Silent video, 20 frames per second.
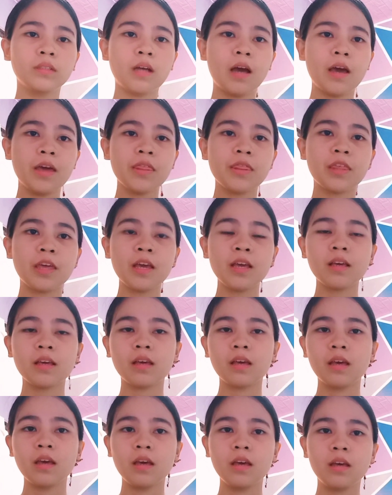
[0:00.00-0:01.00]
I think
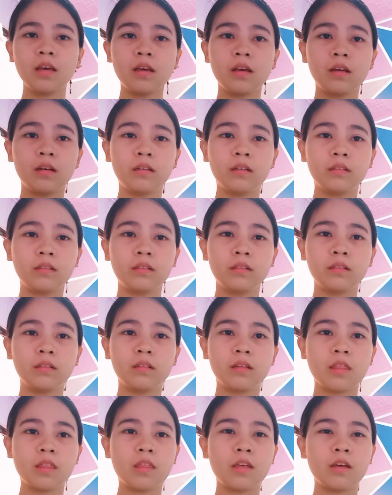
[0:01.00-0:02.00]

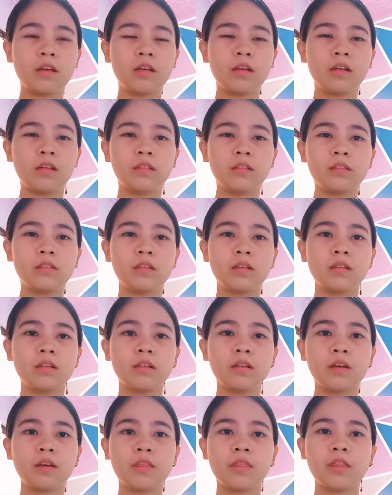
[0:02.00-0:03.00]
that
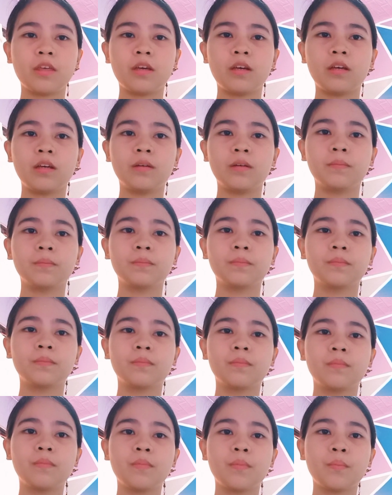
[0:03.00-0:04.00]
the
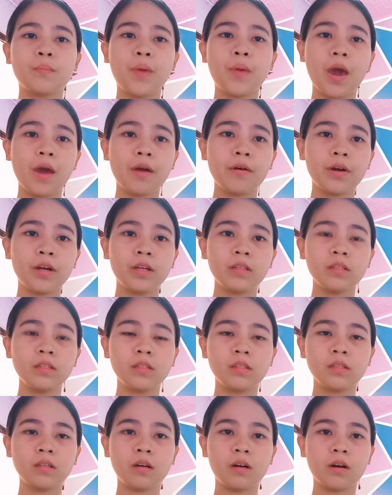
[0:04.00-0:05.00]

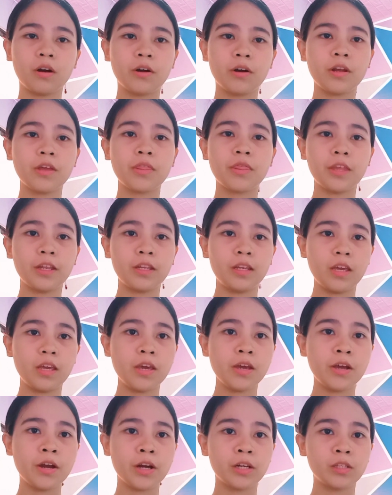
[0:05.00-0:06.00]
parents are not that
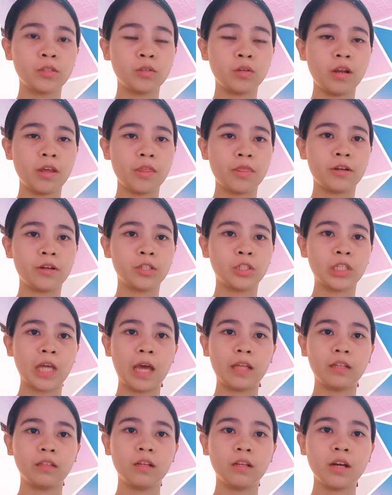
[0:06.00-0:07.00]
eager to let their
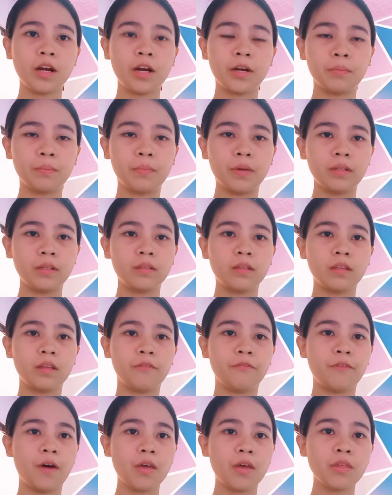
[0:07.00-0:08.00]
child learn. But
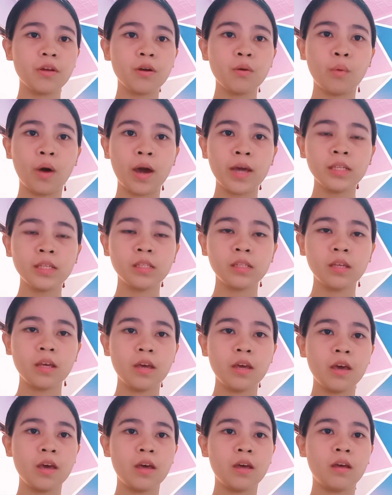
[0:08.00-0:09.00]
if otherwise,
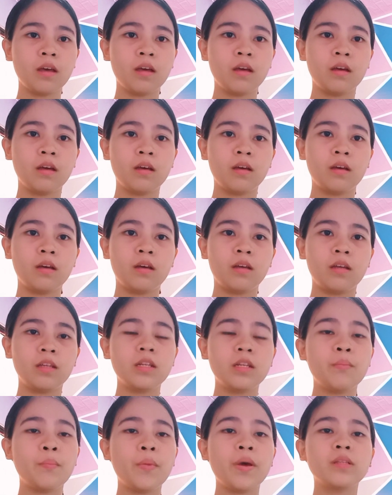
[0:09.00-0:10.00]

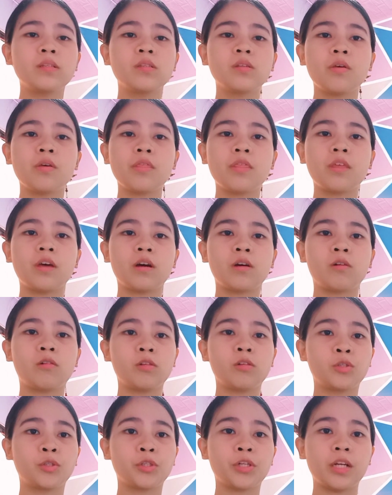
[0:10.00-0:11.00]
it depends on the
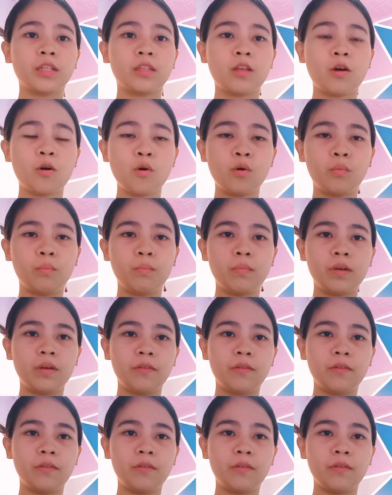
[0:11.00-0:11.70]
culture at home.